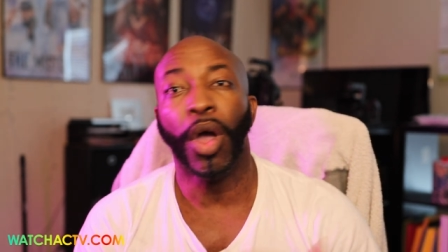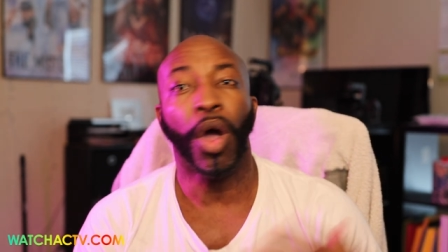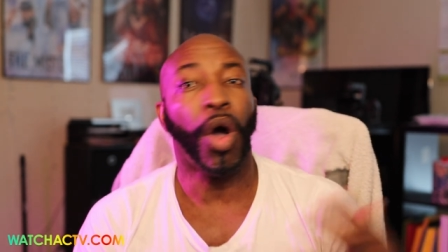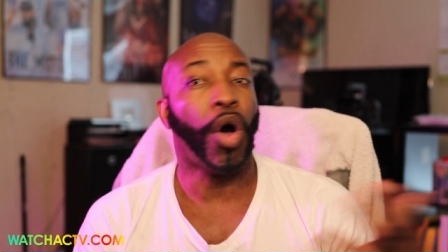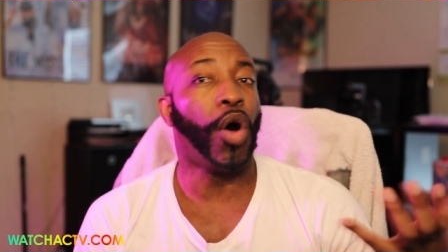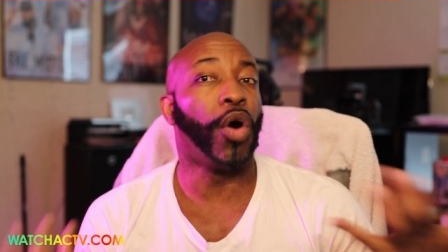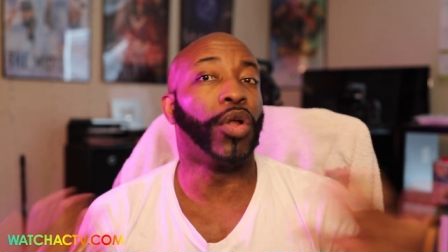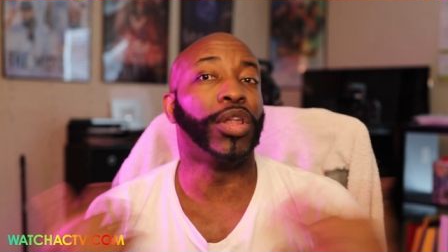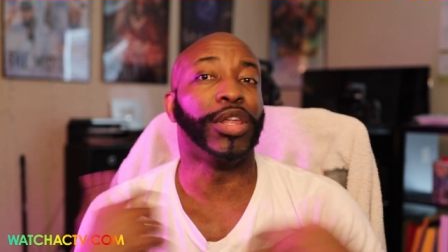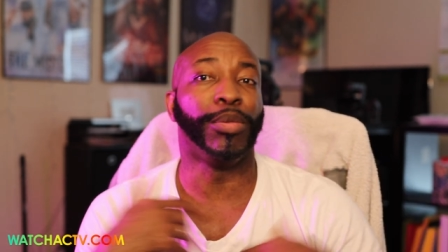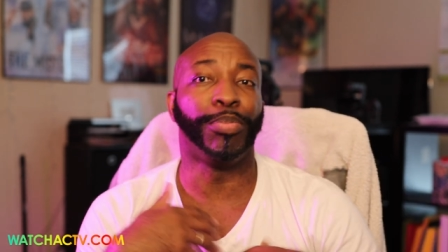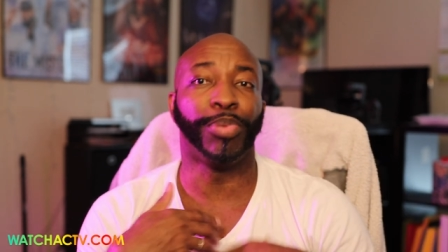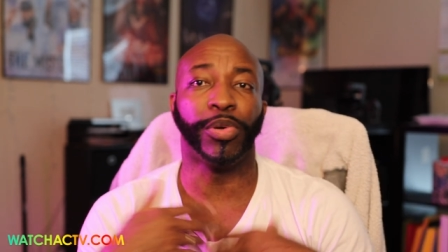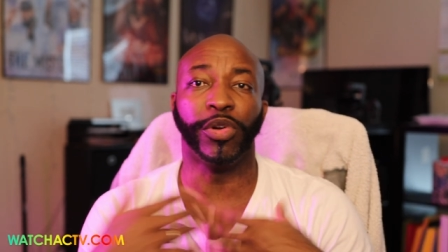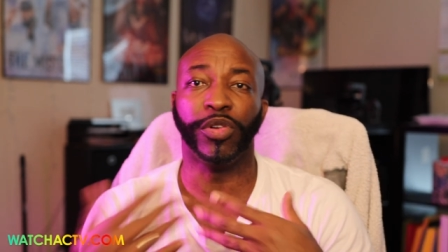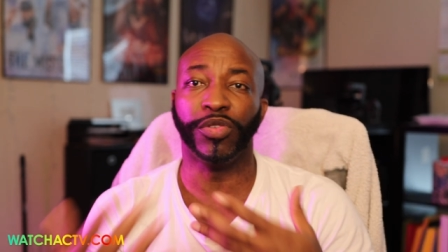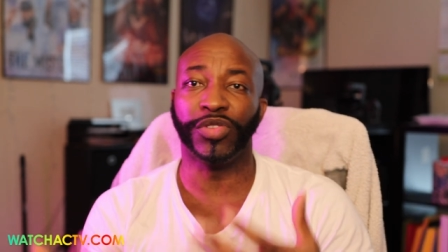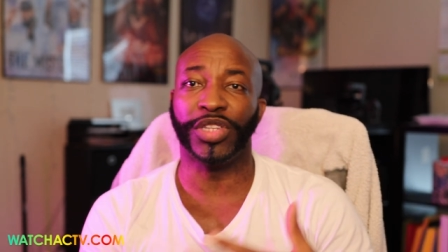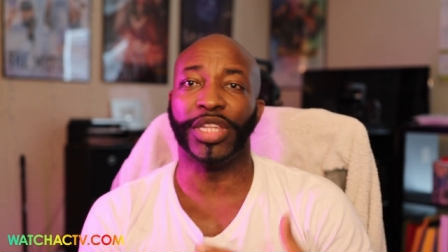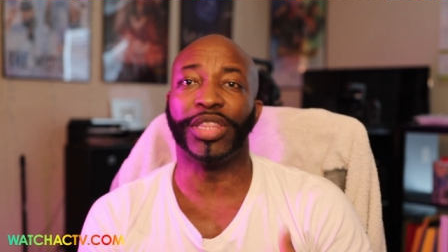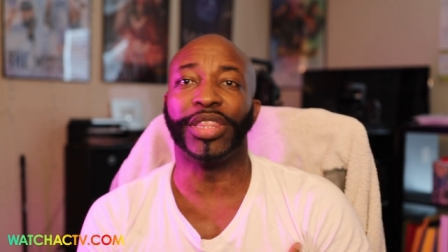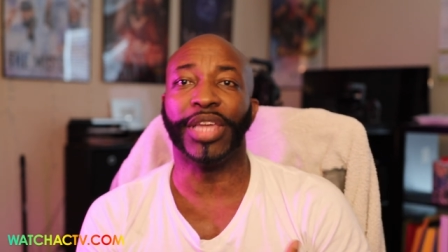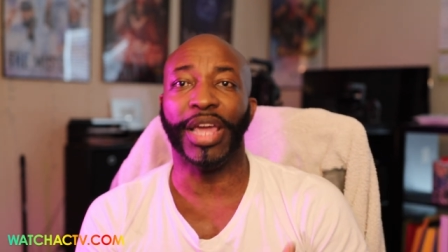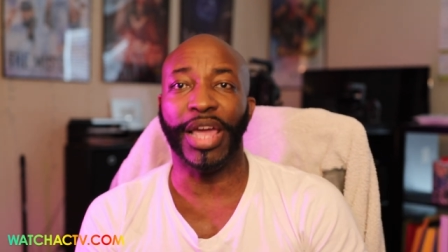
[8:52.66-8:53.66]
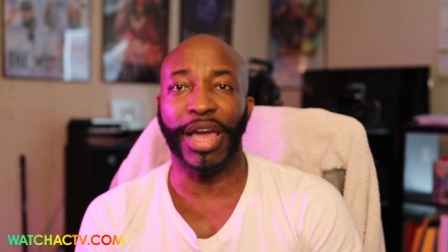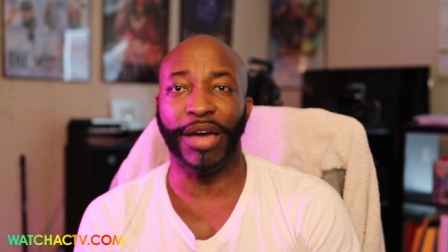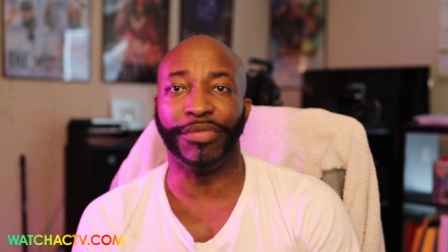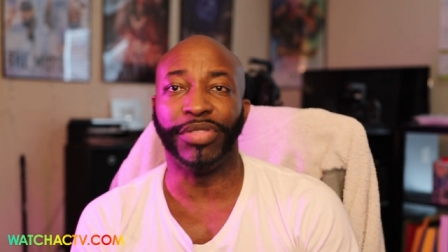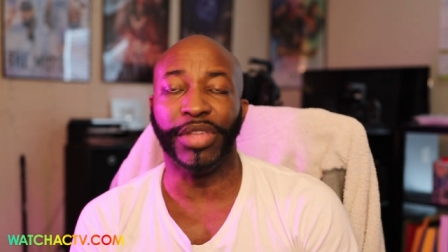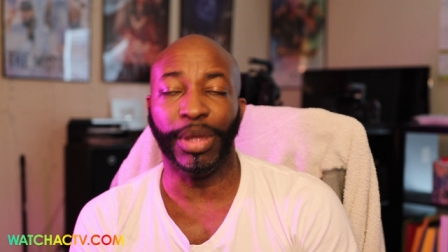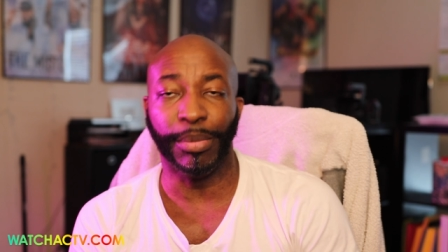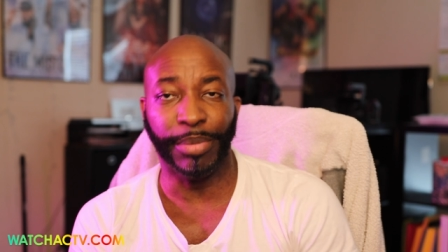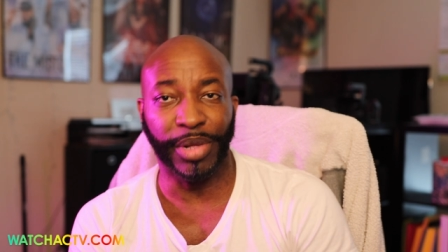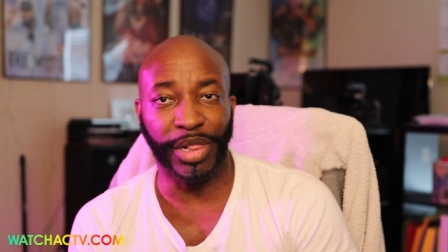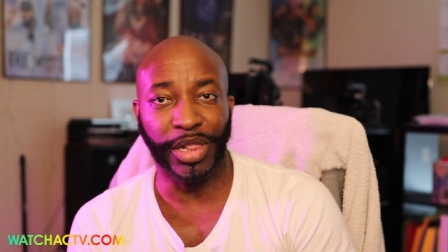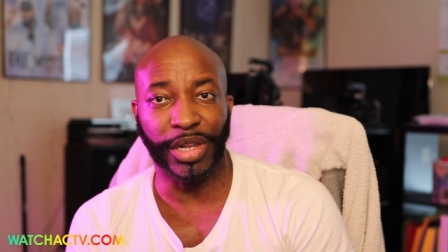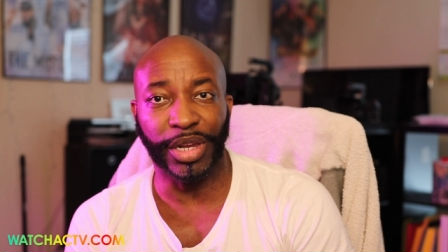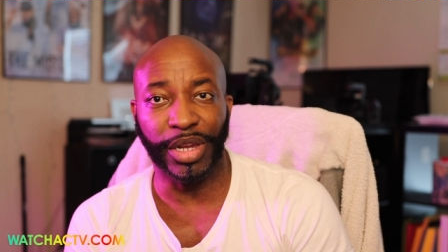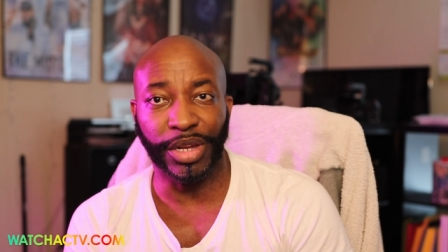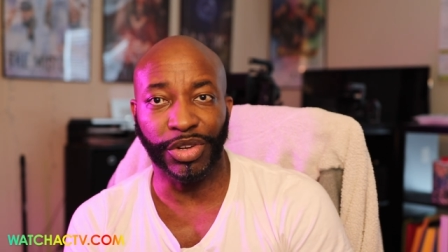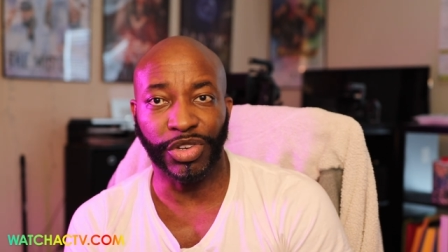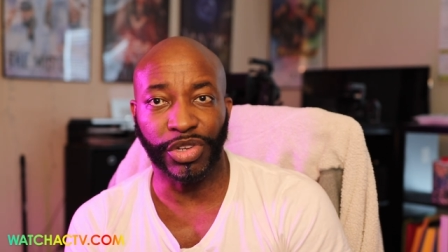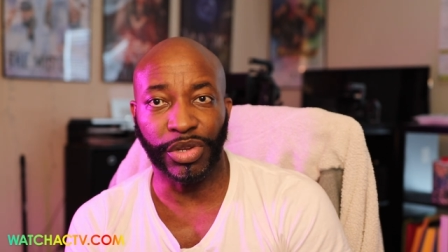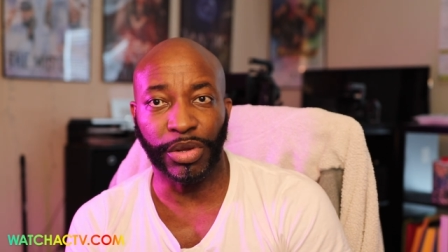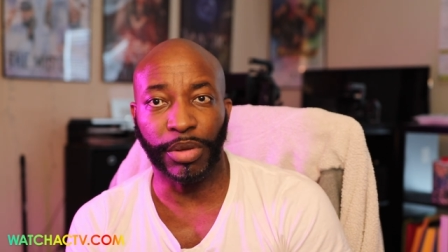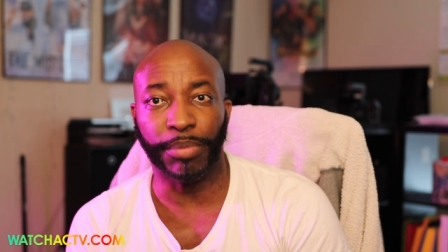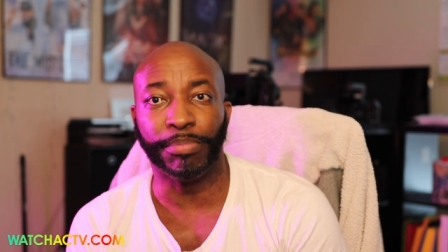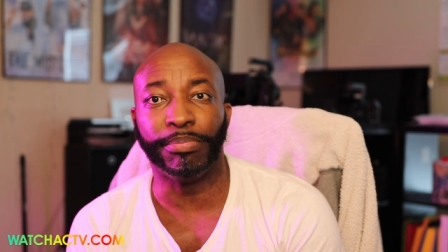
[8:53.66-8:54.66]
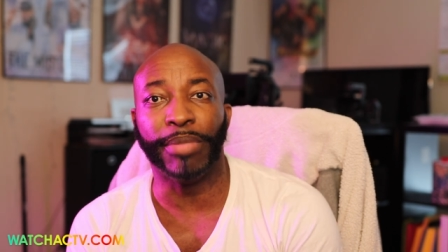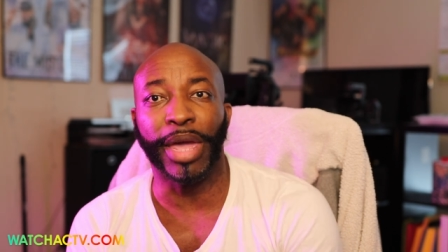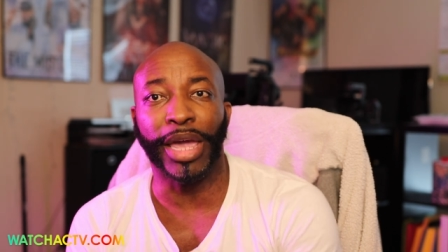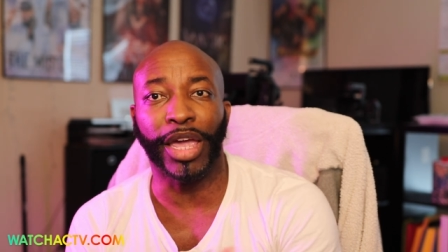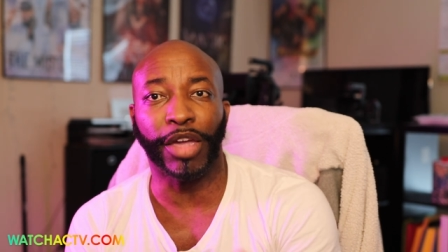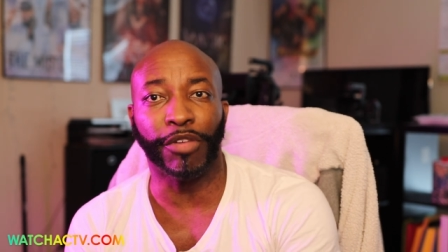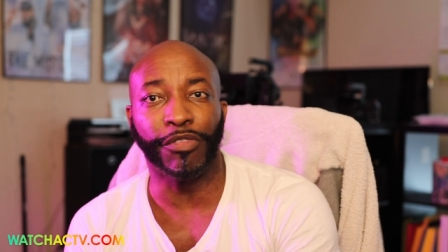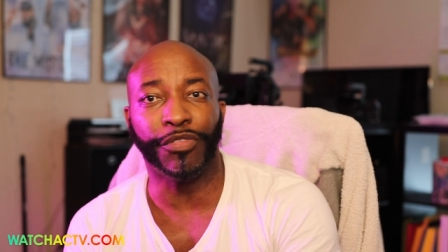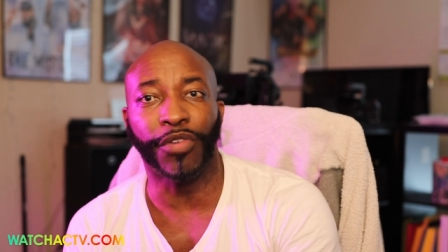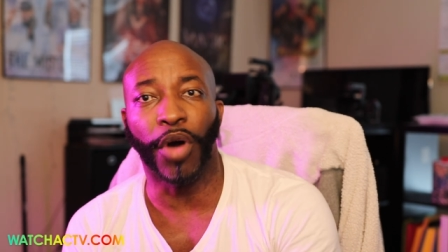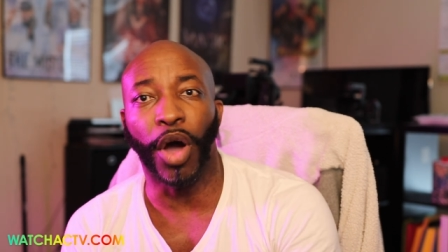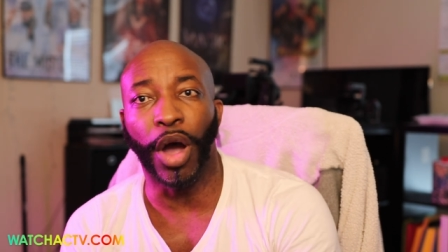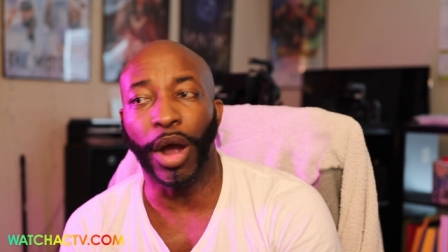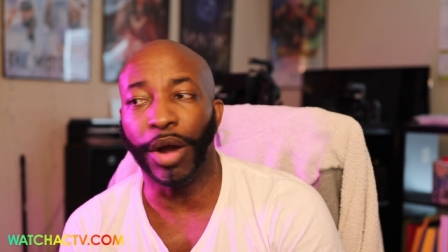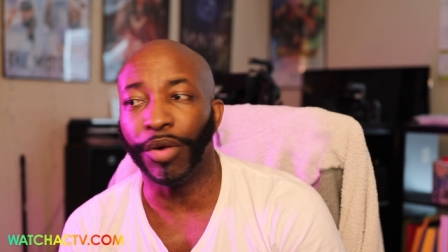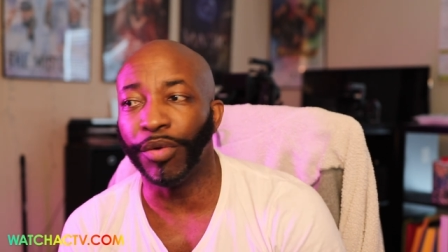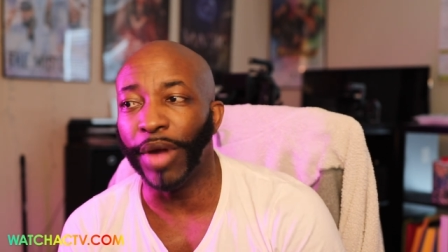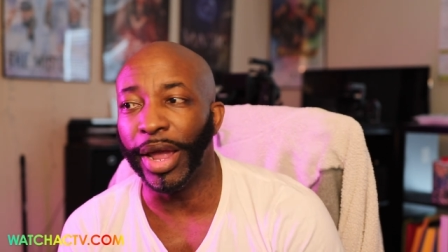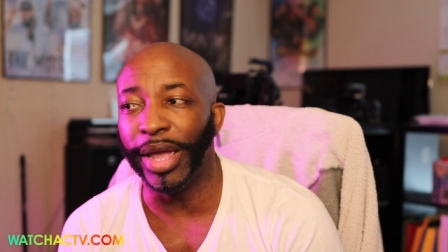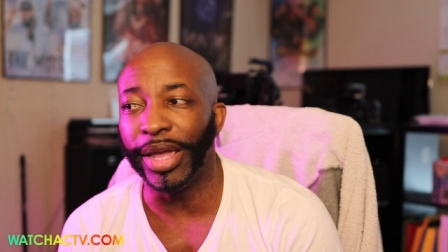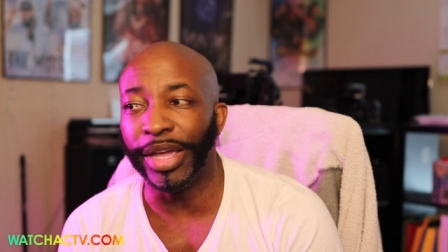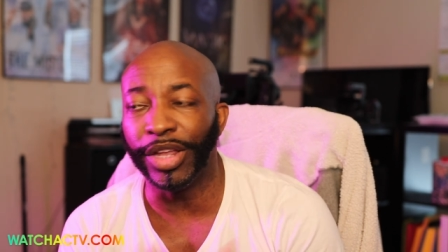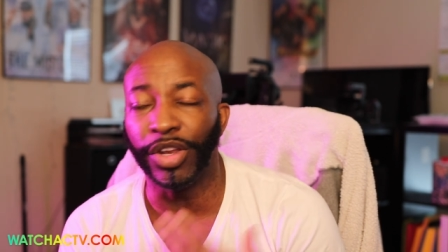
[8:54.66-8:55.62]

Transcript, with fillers: only proves that they have the ability to make it far, right?